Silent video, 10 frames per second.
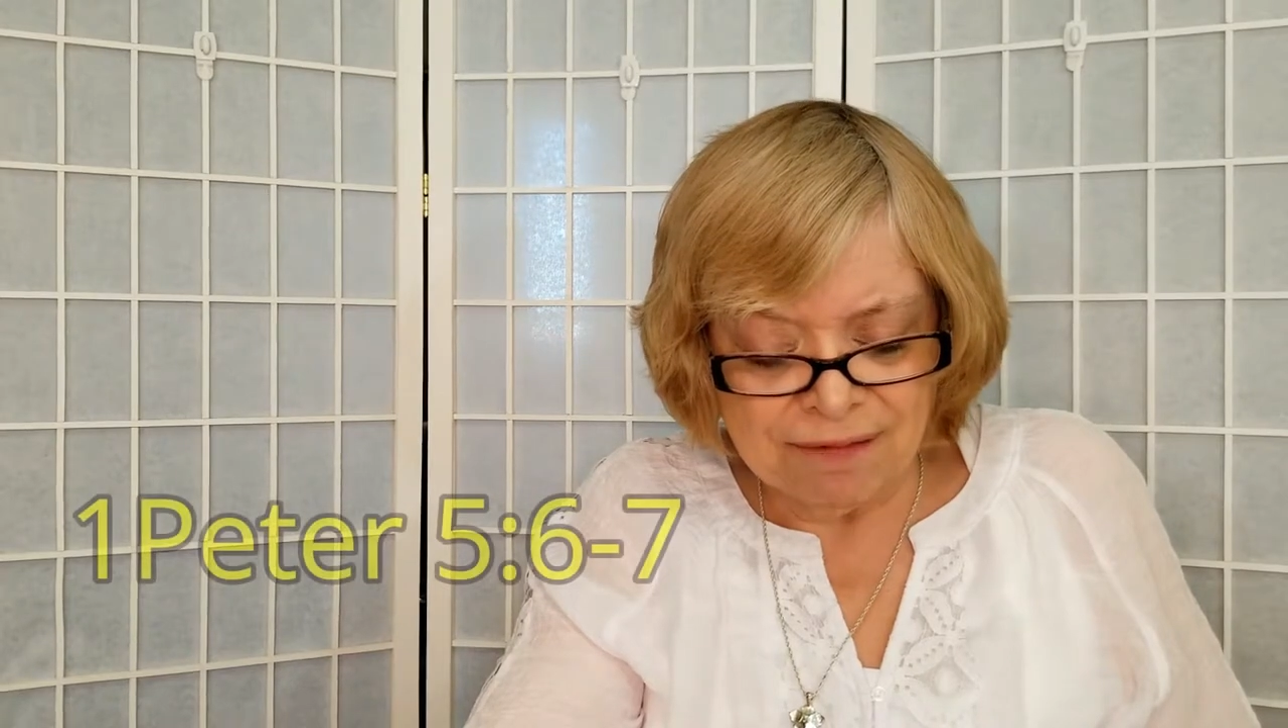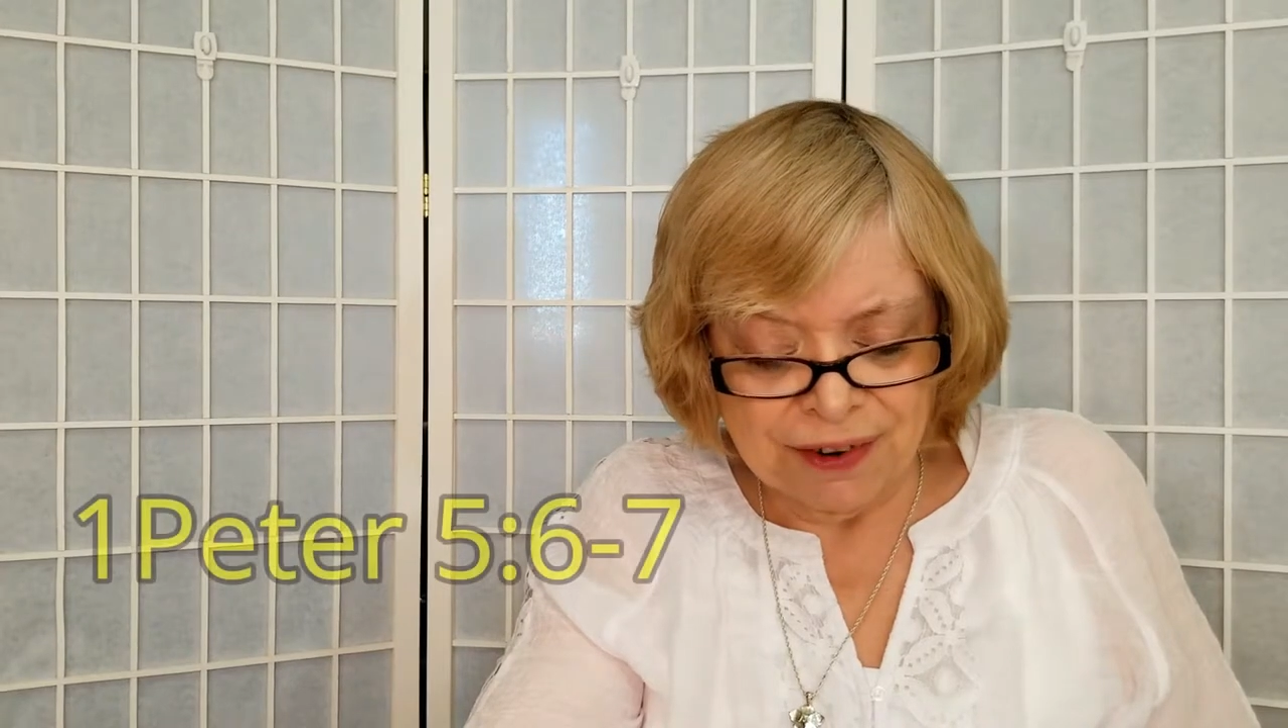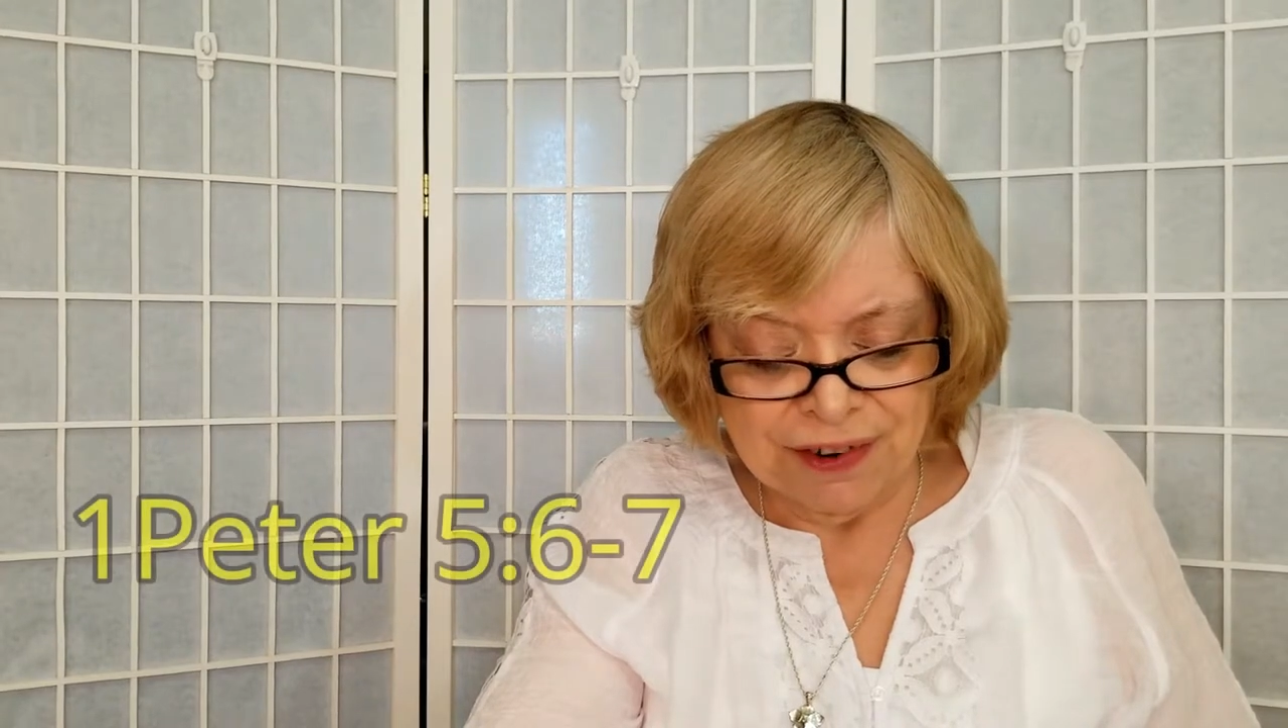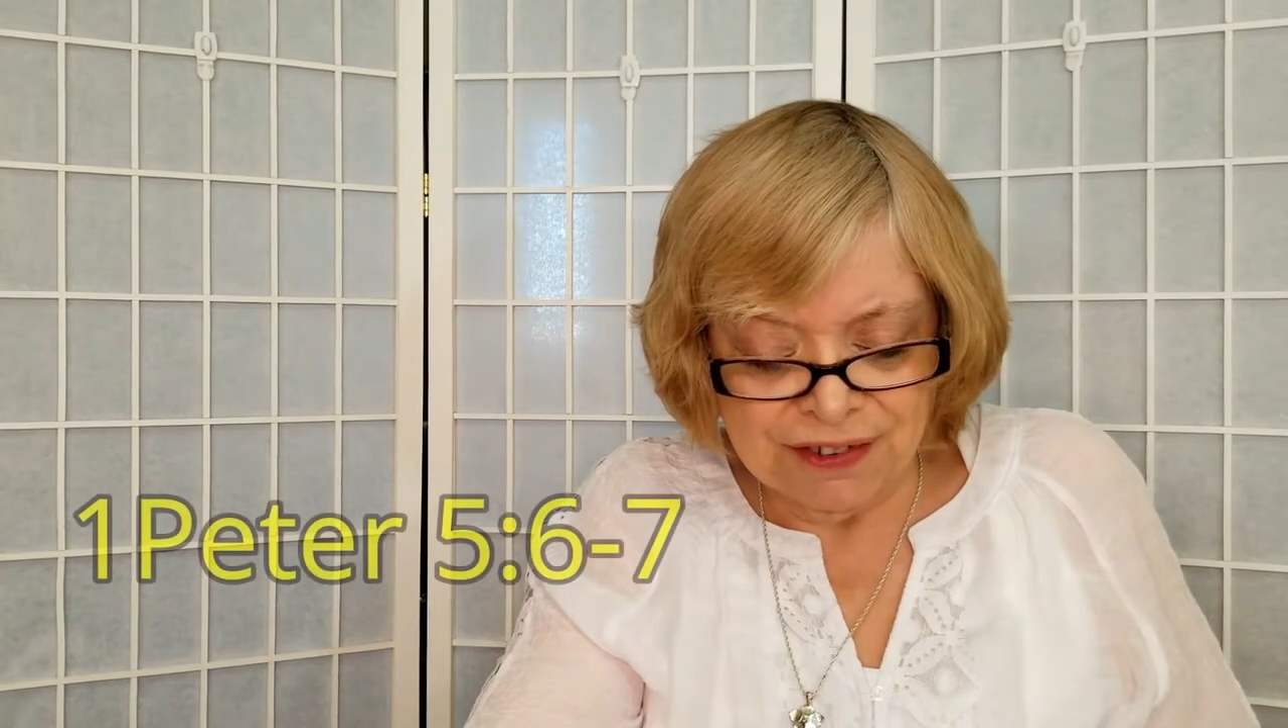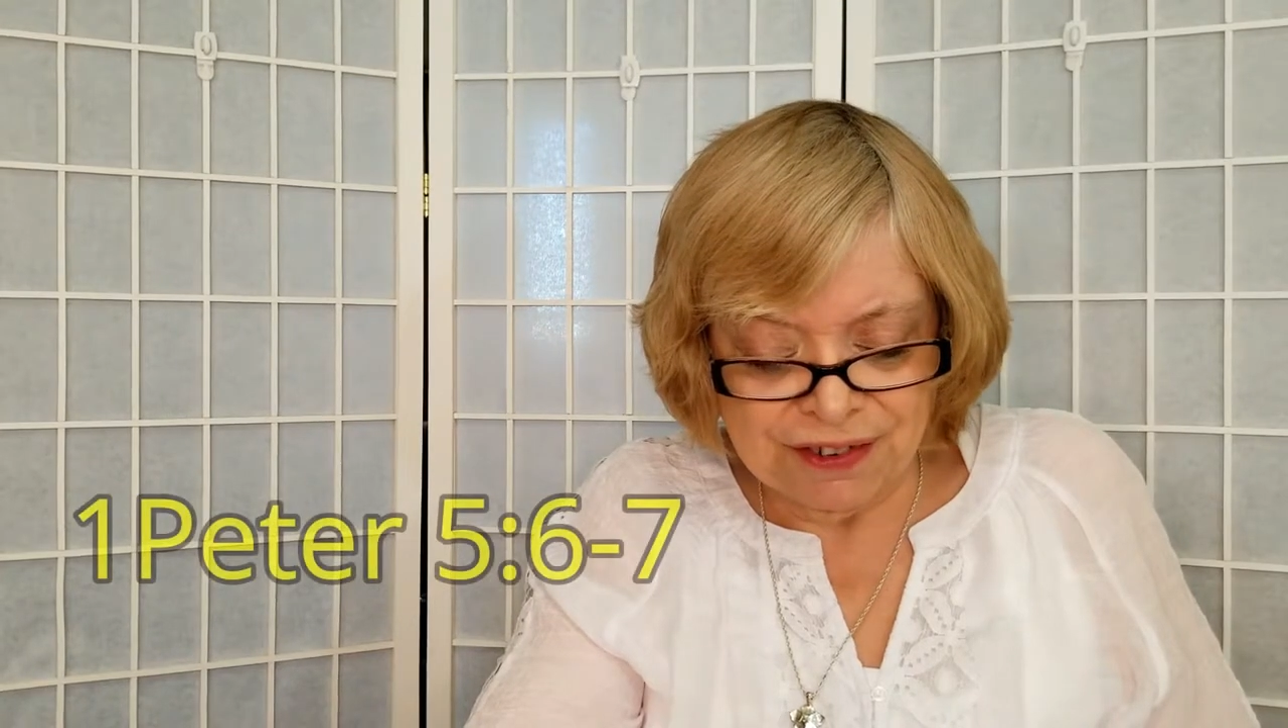
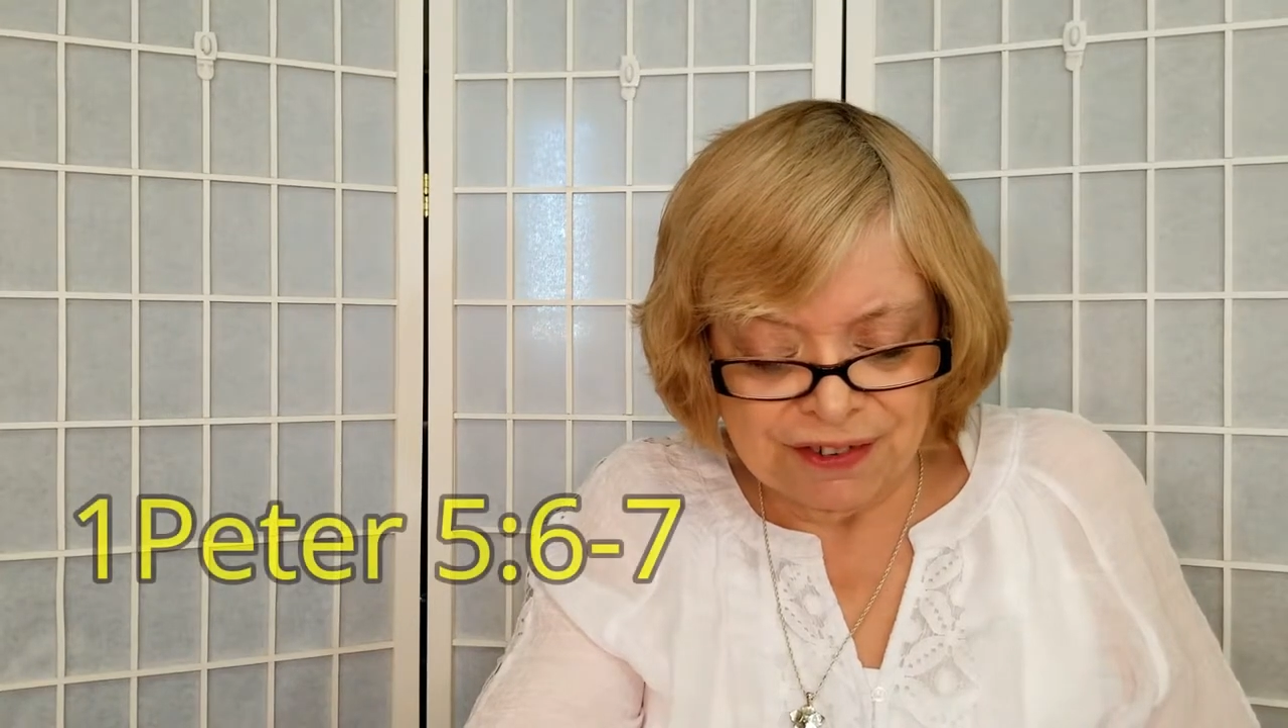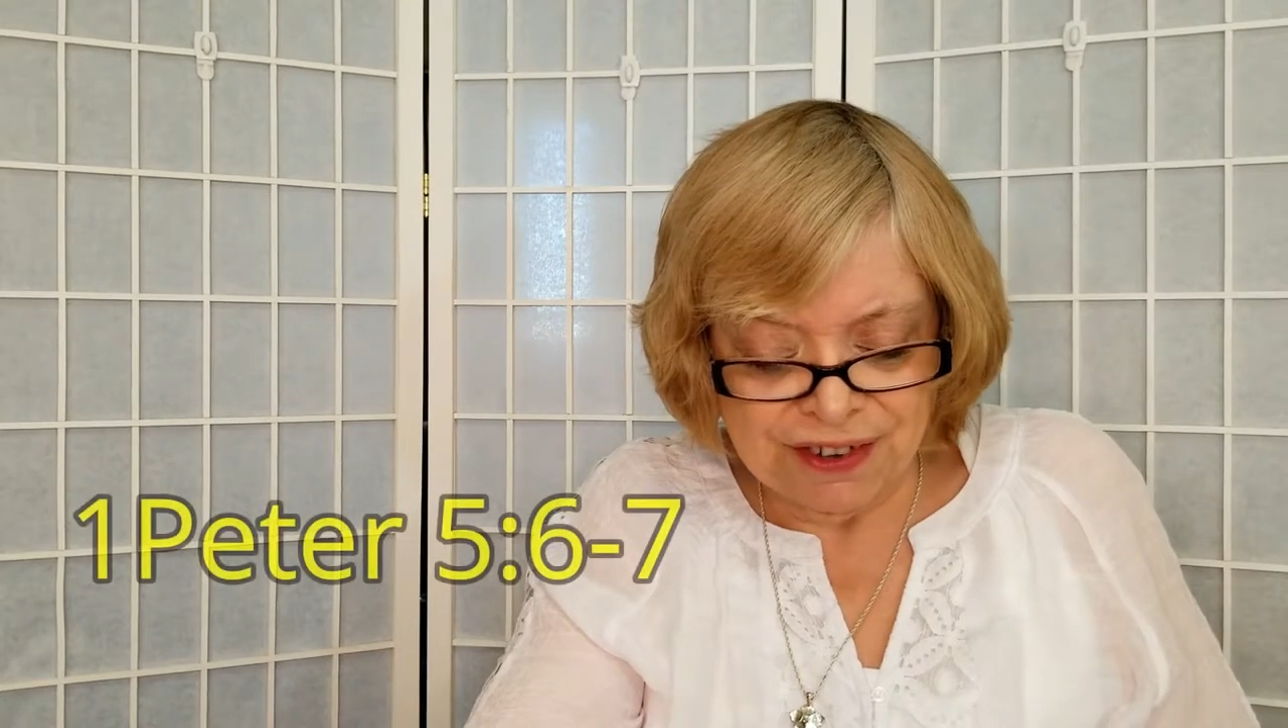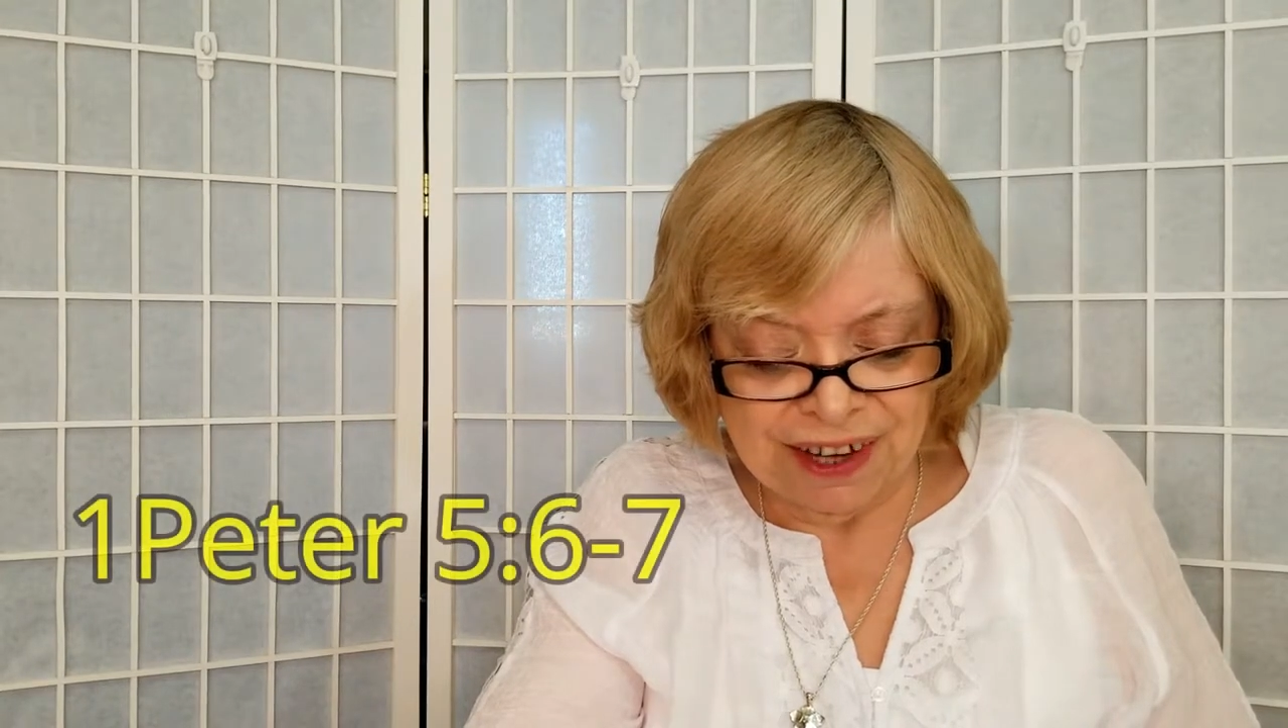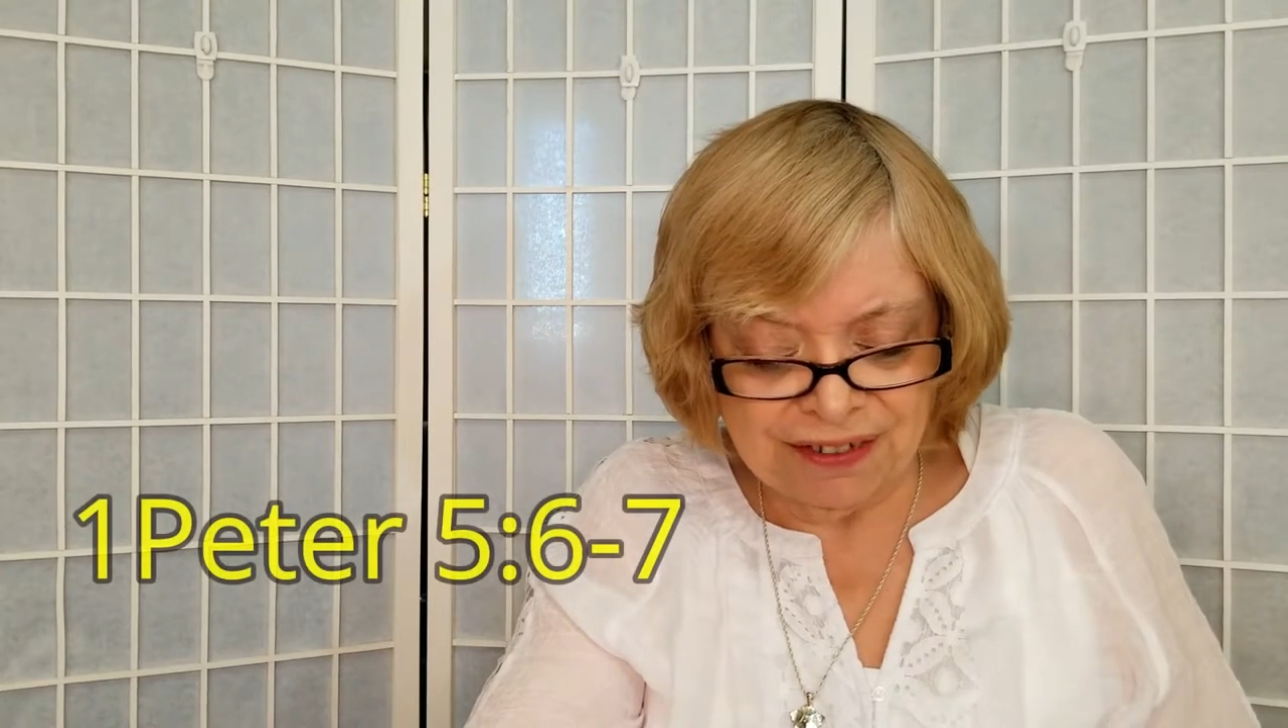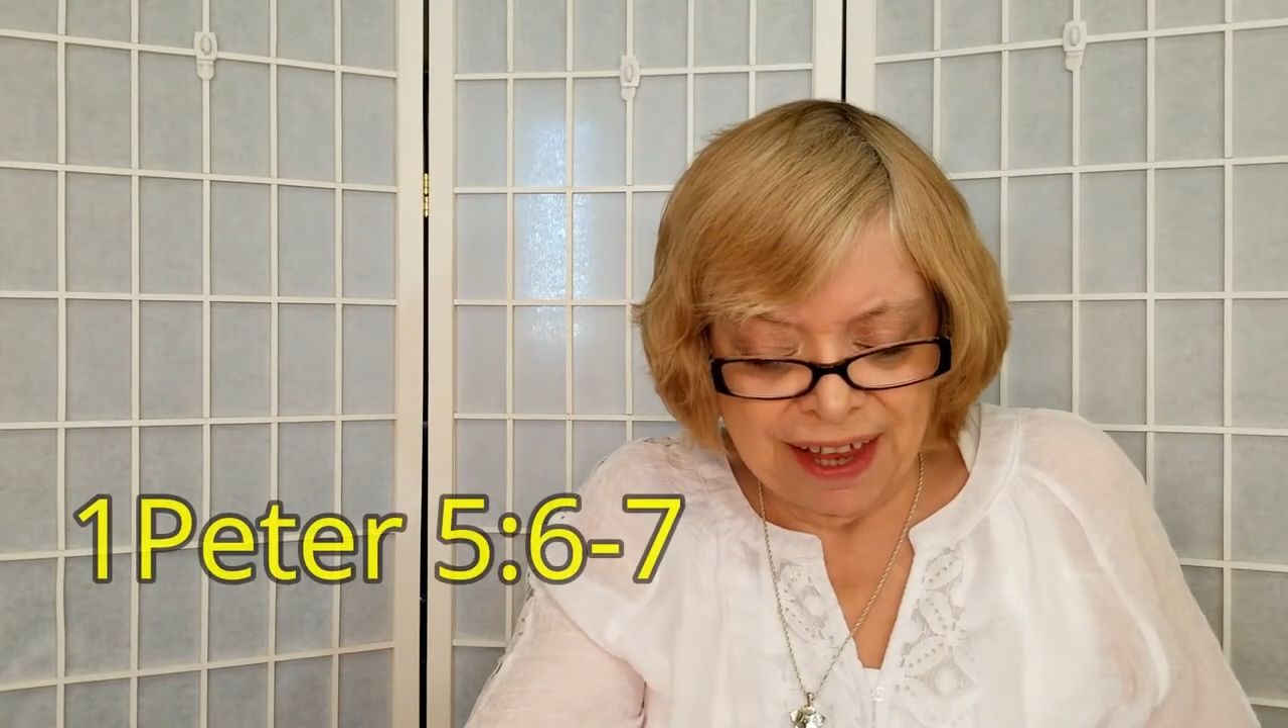verse 6